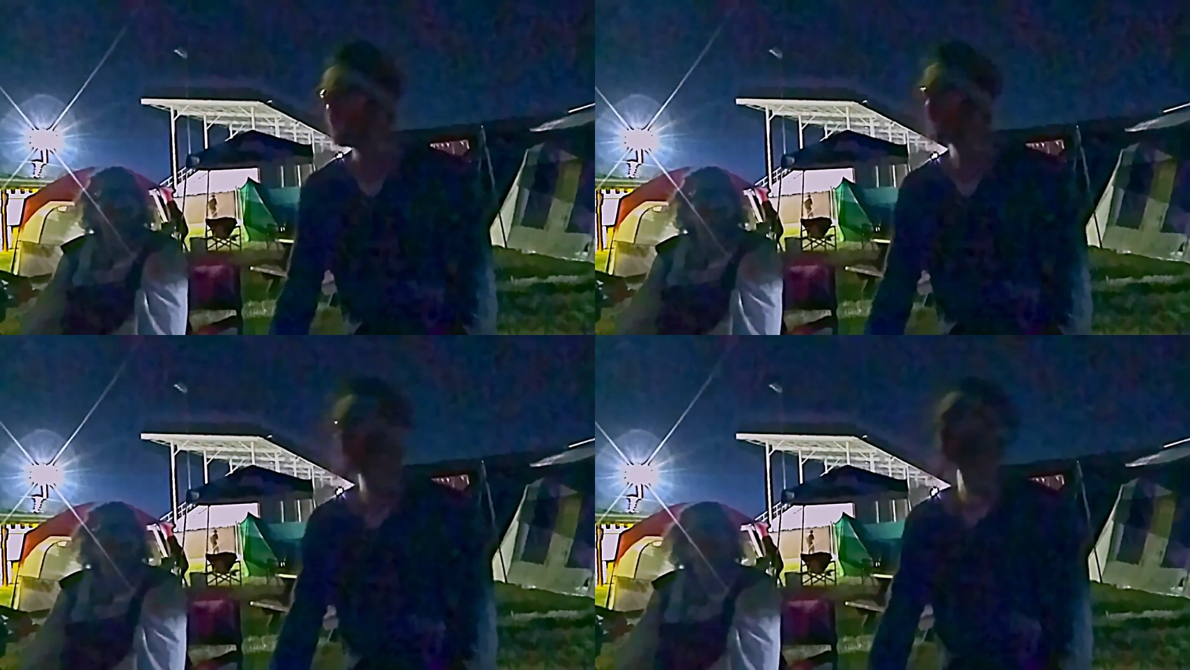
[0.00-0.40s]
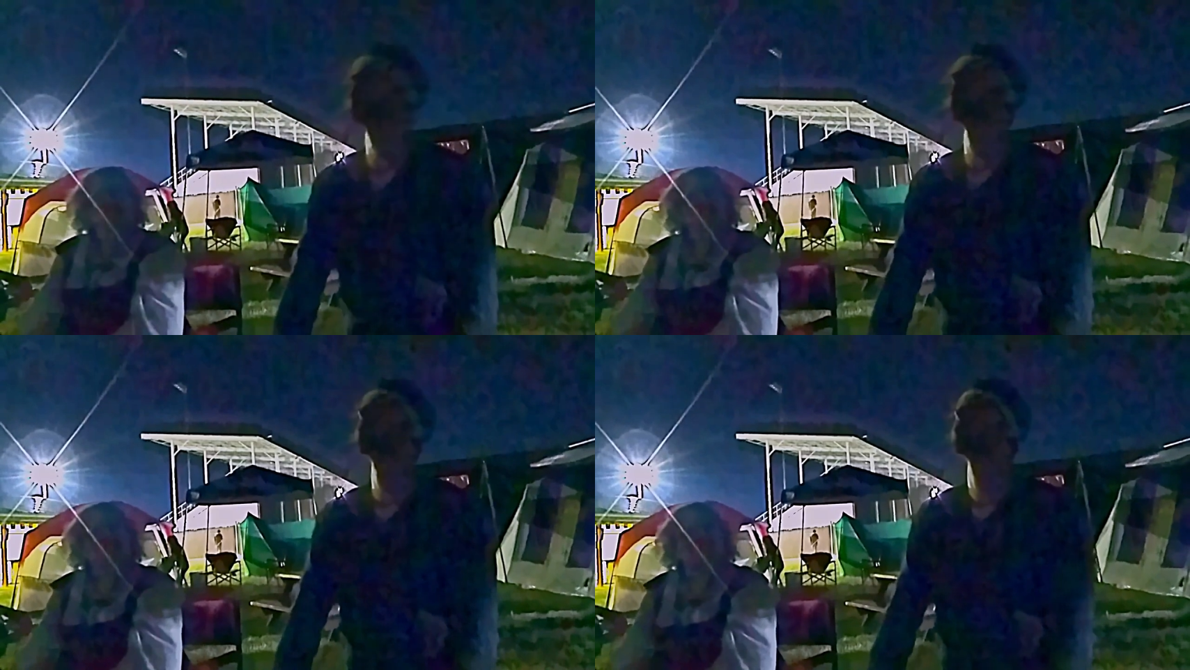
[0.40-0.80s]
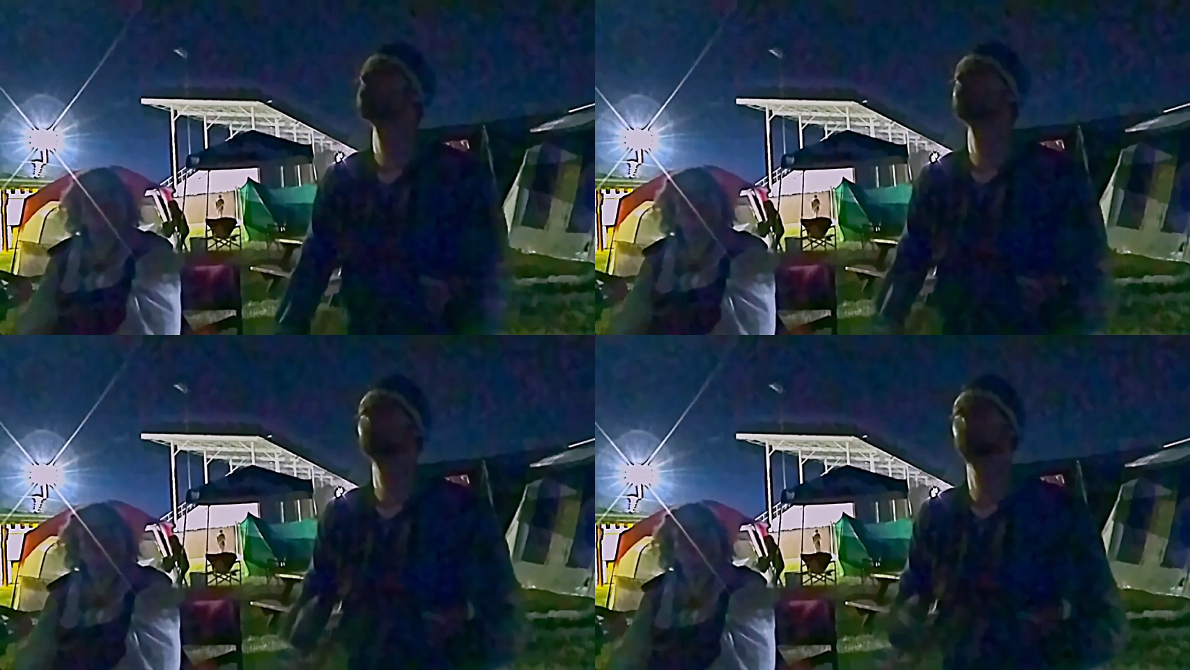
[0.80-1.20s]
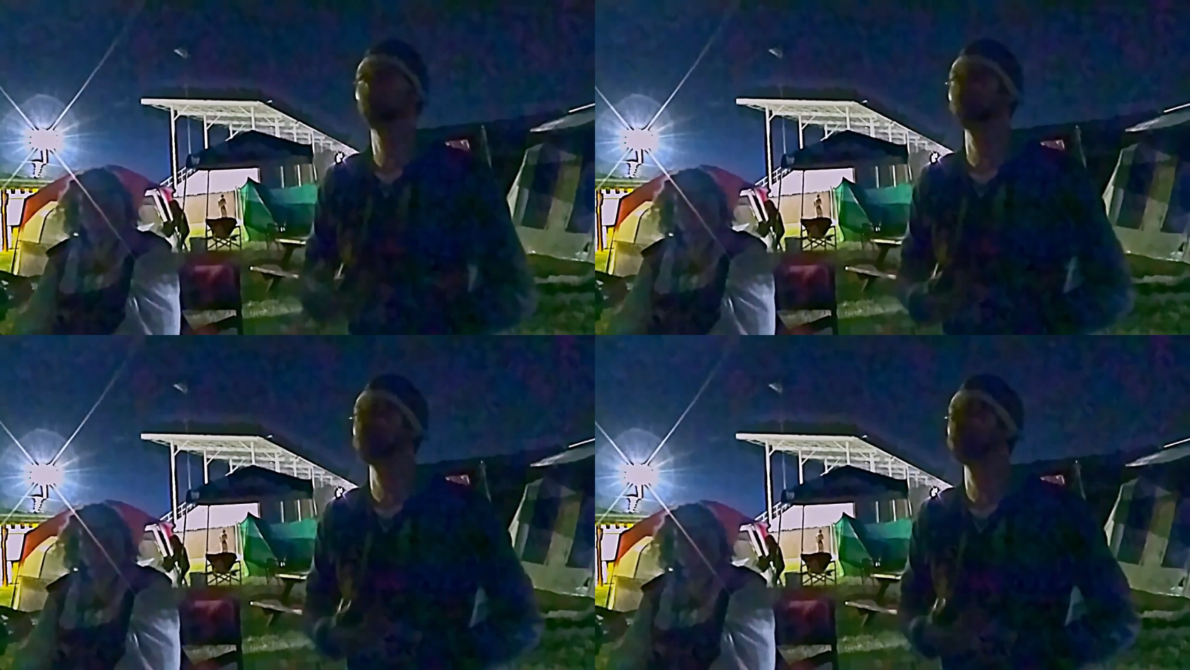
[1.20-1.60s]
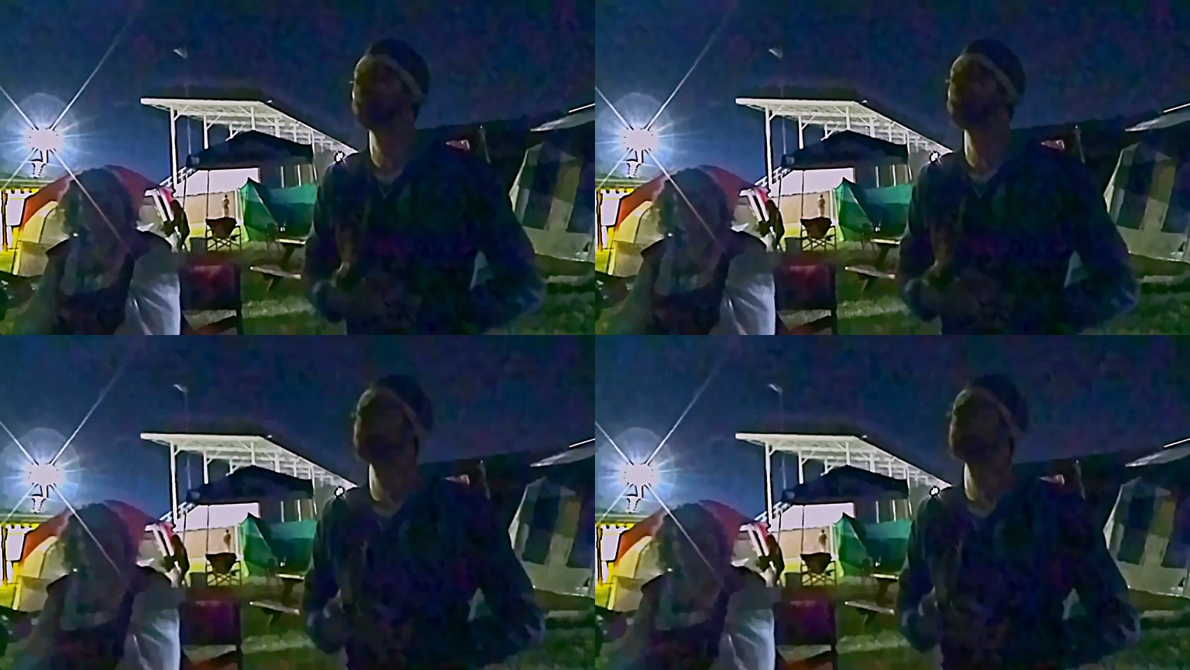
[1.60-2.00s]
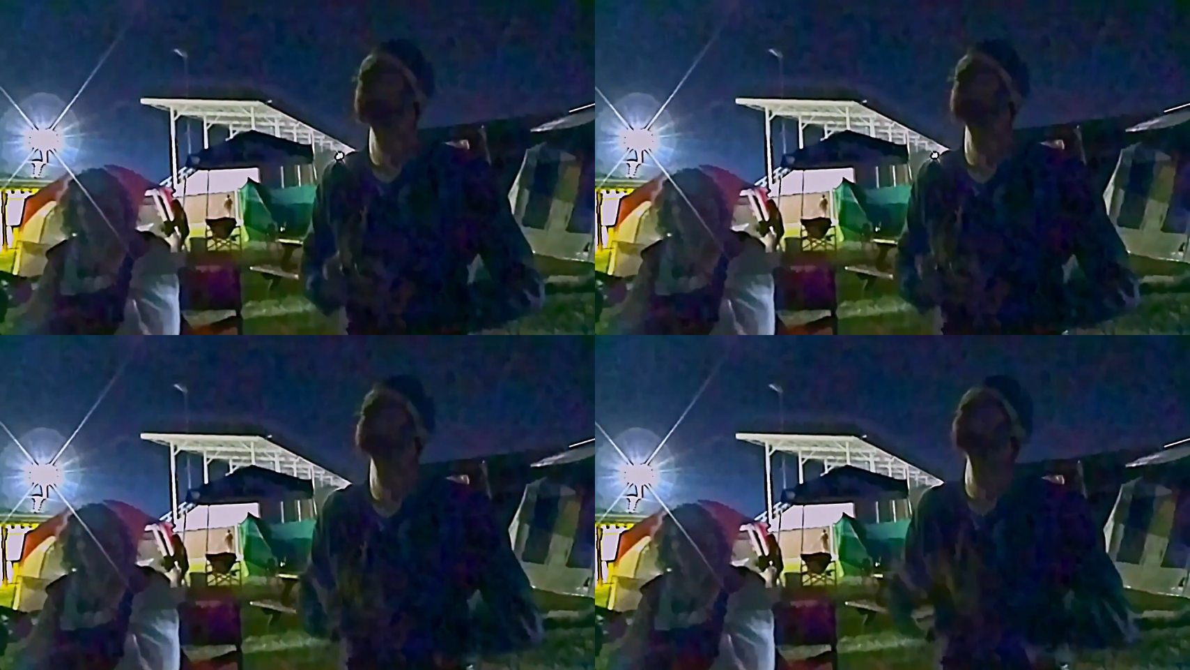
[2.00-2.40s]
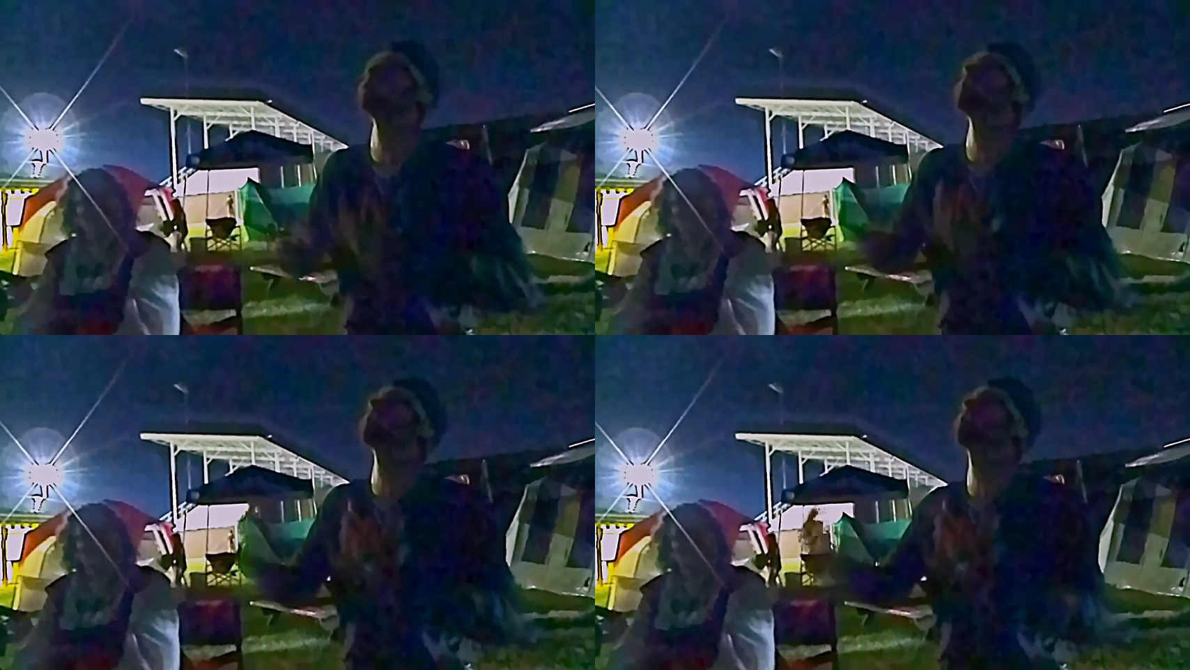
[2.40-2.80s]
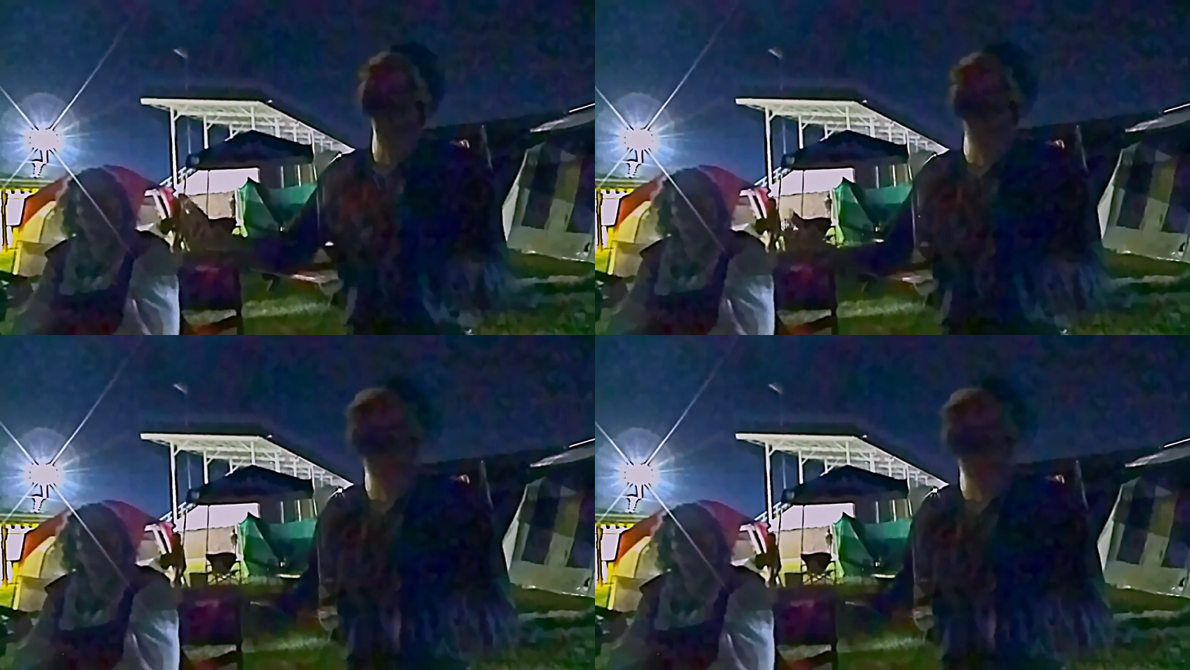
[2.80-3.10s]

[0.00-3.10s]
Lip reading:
Nobody's mouth can be seen.